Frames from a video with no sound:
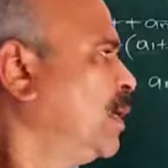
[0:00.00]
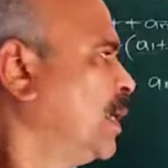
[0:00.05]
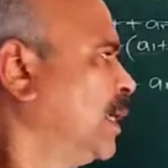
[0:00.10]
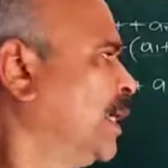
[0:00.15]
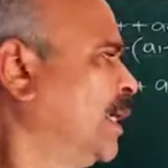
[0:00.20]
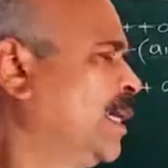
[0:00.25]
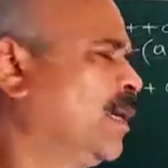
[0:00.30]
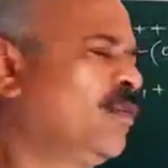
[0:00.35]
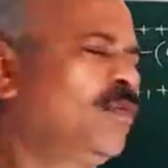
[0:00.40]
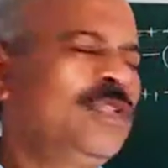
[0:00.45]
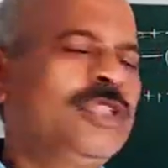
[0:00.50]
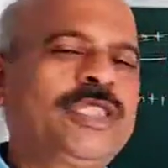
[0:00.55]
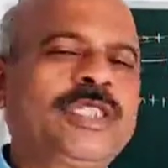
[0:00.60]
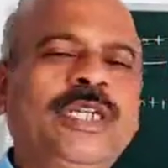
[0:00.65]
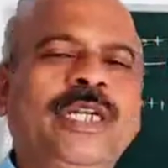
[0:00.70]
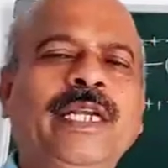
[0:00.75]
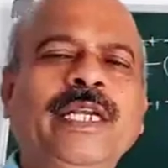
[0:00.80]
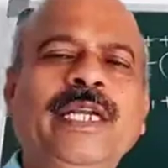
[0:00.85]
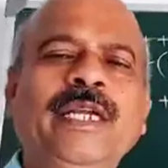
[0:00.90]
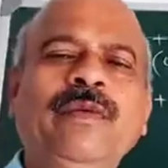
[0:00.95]
Here we
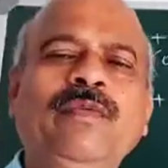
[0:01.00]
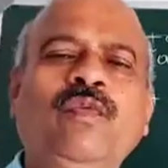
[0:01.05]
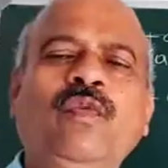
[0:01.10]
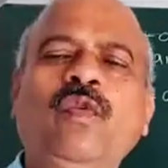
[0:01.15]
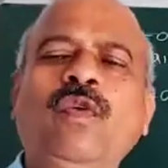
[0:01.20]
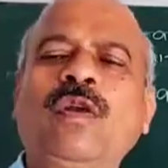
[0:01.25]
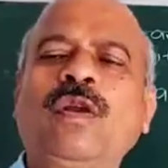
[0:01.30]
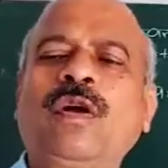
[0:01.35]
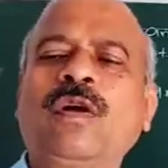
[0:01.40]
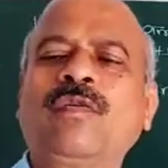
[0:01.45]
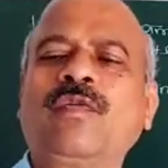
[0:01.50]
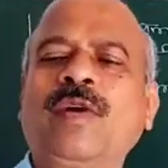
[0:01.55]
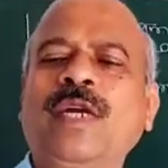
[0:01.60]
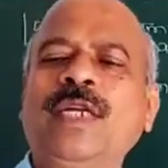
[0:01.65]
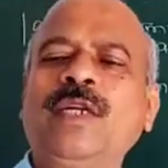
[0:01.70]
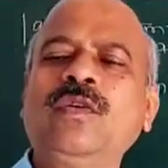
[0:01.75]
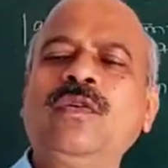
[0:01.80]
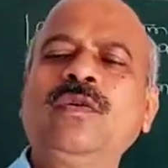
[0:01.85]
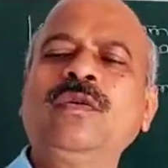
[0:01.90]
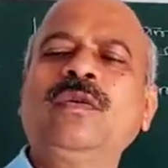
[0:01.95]
study 4 or
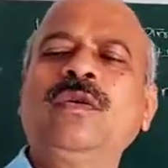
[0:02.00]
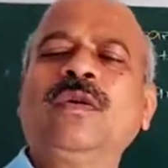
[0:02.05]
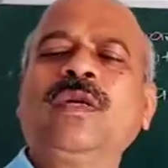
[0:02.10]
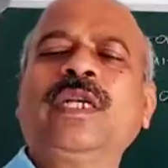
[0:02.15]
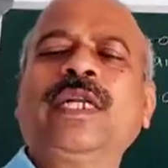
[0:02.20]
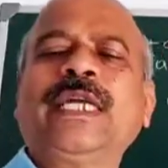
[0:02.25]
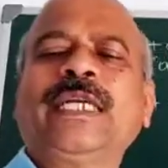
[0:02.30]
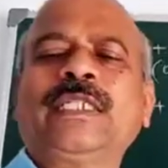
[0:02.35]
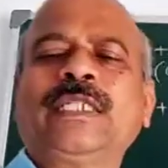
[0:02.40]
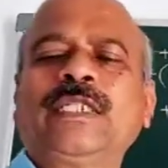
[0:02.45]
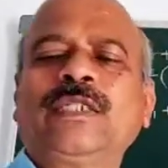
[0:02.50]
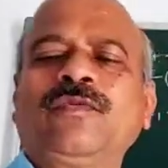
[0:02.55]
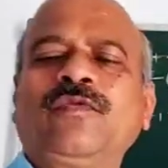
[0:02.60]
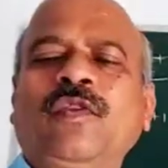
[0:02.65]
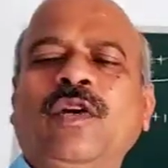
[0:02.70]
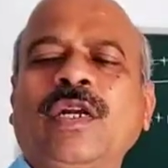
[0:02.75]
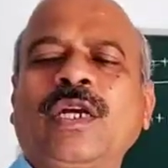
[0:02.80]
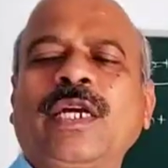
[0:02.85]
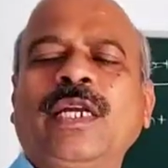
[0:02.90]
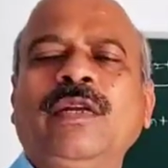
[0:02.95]
5 tests
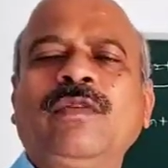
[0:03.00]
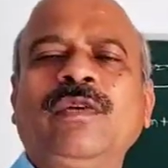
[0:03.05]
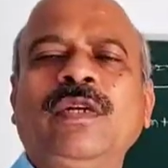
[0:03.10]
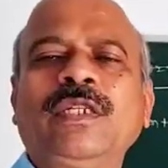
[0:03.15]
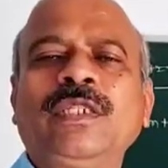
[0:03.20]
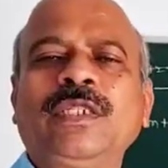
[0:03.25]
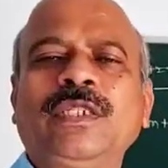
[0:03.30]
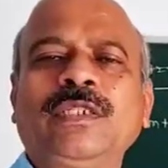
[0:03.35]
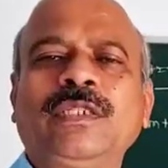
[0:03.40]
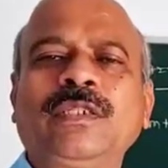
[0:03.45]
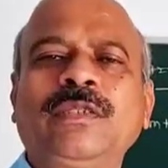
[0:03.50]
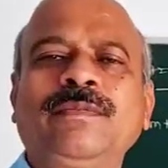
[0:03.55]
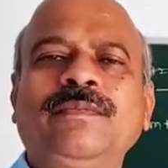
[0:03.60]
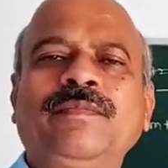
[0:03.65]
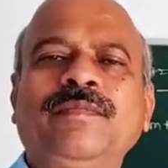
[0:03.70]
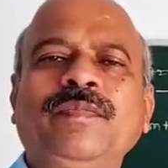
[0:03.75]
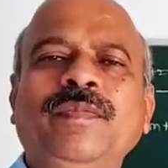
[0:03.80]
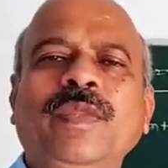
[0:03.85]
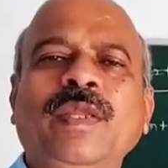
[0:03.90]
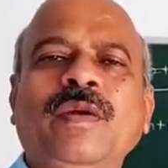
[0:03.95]
for convergence.
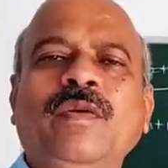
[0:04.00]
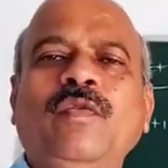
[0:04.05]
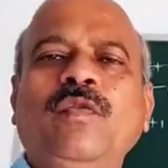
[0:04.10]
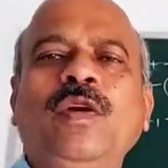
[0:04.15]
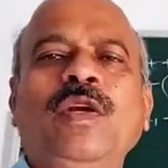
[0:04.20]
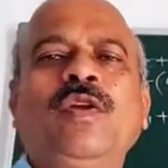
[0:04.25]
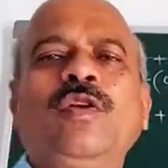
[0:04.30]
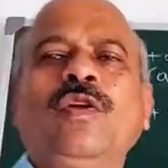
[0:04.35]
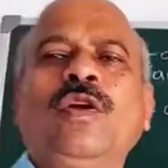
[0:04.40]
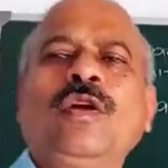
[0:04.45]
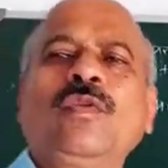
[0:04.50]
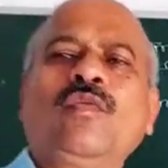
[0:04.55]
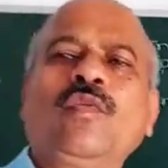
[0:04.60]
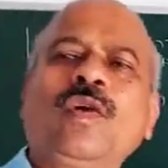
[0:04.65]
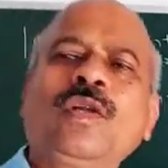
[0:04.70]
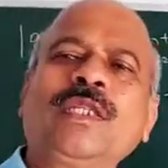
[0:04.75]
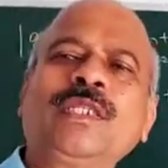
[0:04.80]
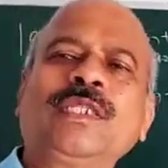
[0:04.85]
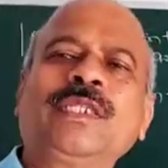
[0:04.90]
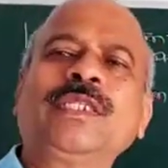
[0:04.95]
We do not
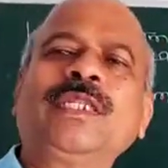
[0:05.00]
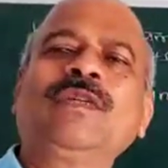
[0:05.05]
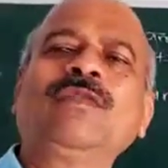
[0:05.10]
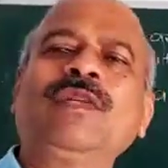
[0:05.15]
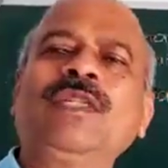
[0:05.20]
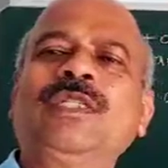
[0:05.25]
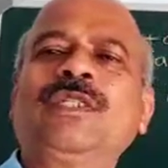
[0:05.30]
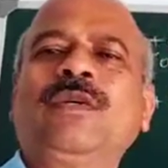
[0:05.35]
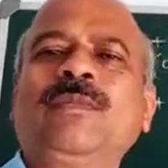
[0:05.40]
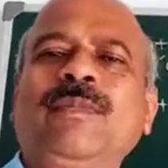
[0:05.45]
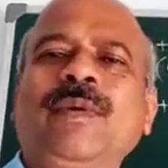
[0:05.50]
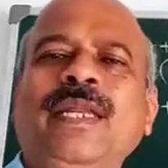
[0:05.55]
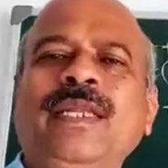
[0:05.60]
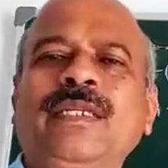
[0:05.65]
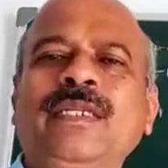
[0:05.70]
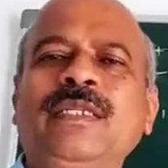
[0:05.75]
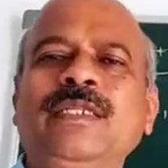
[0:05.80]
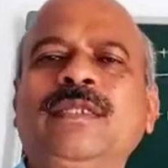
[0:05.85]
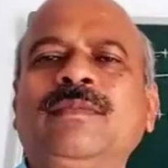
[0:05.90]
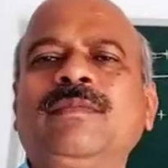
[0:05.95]
for the sequence of
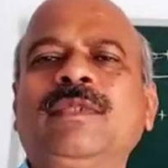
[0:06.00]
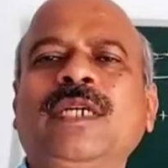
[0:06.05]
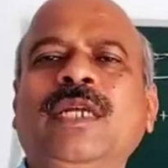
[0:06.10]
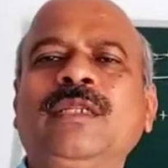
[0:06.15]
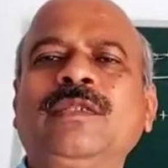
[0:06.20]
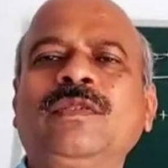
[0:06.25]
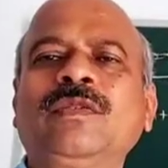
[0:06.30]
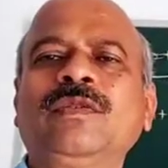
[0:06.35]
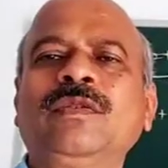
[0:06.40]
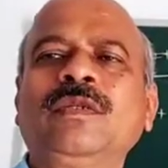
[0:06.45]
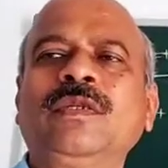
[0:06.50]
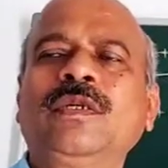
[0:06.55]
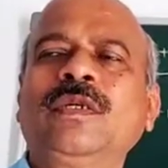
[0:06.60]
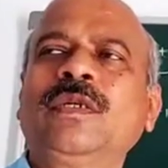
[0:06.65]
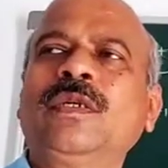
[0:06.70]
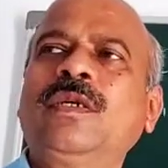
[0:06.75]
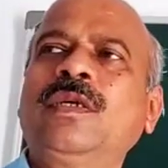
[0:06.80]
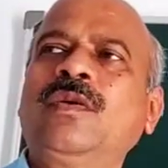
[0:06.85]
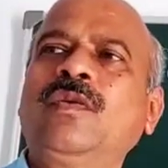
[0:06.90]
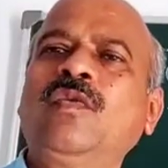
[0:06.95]
partial sums also.
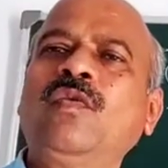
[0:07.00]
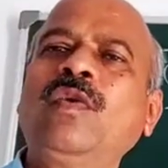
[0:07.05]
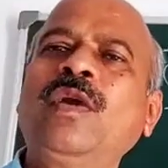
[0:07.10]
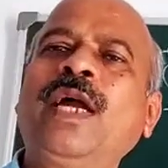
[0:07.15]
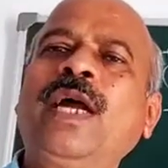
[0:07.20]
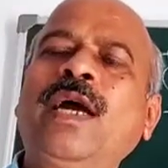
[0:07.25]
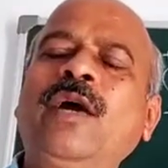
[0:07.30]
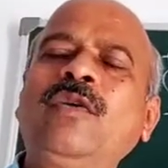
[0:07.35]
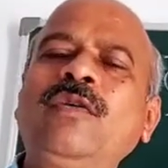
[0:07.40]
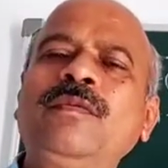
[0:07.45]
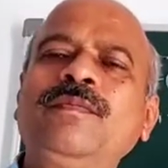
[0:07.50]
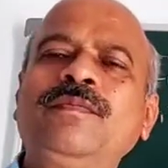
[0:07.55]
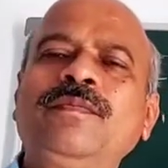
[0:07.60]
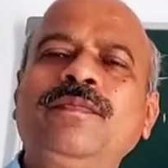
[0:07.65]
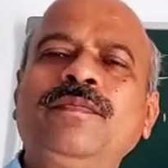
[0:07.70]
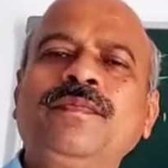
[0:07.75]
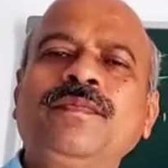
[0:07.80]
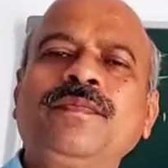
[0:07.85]
We have